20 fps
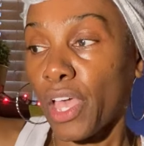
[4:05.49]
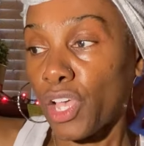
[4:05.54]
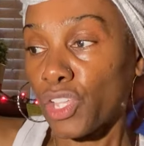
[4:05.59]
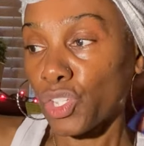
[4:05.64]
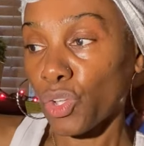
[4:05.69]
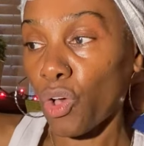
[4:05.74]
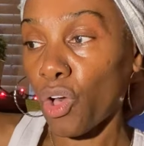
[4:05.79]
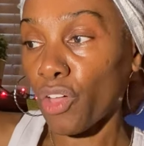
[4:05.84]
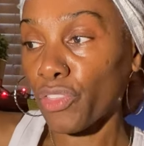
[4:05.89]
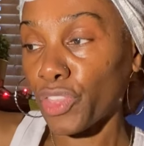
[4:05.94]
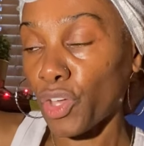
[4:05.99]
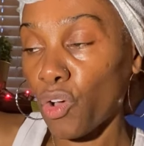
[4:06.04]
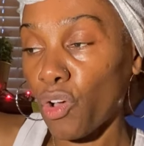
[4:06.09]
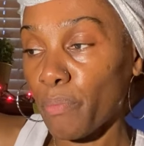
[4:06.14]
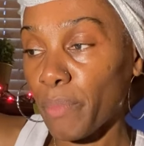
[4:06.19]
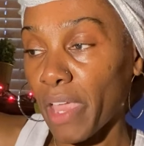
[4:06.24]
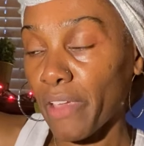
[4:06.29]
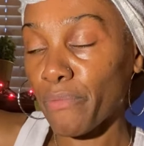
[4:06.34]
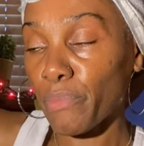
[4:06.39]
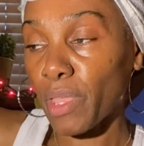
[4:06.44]
So although
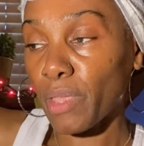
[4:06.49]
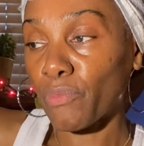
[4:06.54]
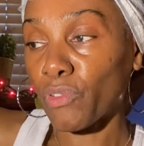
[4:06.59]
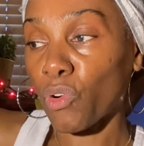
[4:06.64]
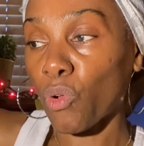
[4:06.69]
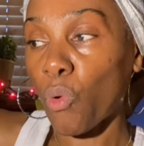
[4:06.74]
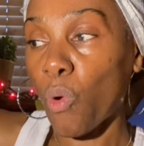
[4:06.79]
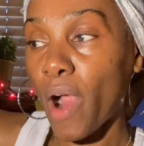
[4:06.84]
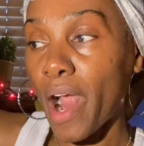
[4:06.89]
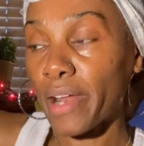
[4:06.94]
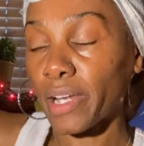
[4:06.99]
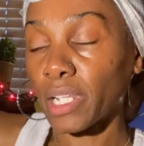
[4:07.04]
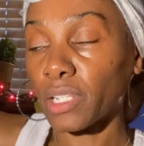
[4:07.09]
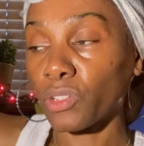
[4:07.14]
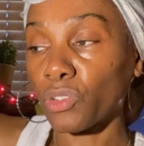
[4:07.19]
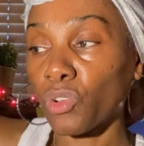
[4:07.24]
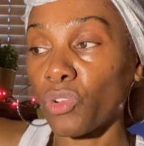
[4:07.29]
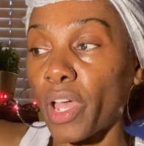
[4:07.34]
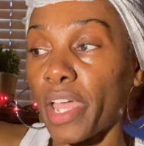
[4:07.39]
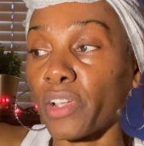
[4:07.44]
it may be requiring a
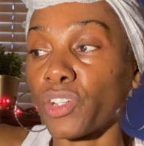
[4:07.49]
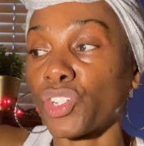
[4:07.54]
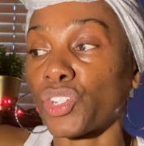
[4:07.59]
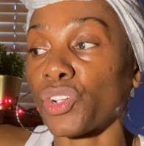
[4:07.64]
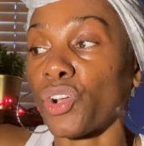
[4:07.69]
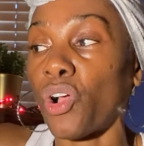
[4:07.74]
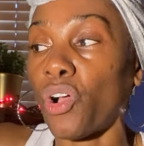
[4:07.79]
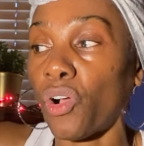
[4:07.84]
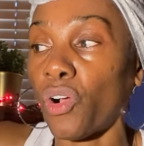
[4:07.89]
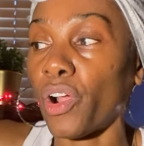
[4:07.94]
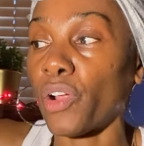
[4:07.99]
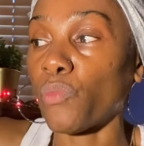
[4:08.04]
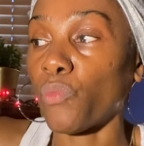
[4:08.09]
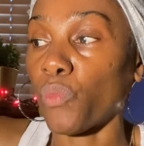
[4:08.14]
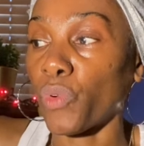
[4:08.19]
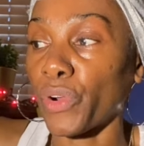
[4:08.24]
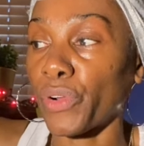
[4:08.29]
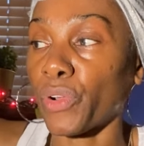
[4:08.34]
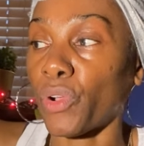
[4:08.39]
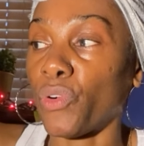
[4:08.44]
little extra hard
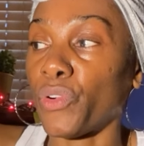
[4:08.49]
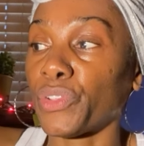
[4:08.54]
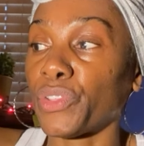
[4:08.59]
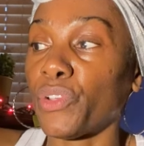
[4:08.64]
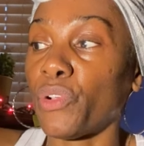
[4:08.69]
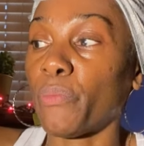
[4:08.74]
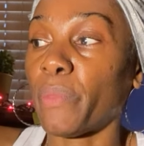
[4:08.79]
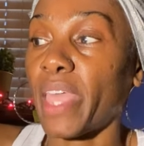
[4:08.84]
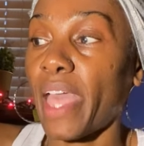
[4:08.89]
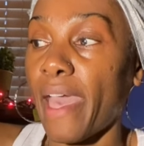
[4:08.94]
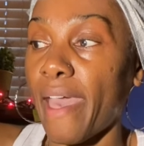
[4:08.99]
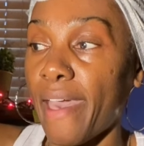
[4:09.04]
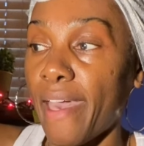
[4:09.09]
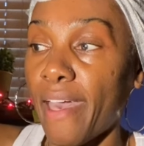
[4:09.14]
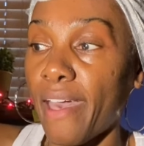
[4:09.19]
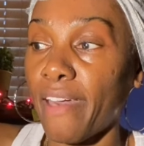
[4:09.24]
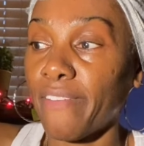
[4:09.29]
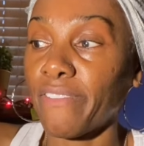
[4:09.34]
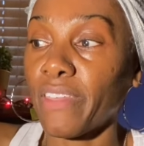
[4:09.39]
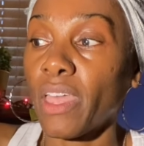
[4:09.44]
work on your
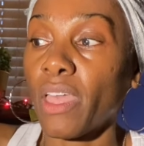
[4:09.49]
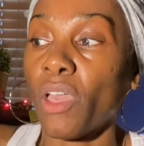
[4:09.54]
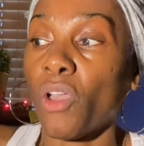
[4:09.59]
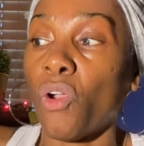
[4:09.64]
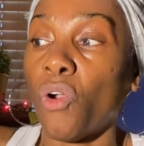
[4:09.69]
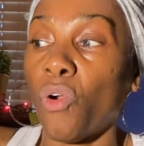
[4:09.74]
behalf,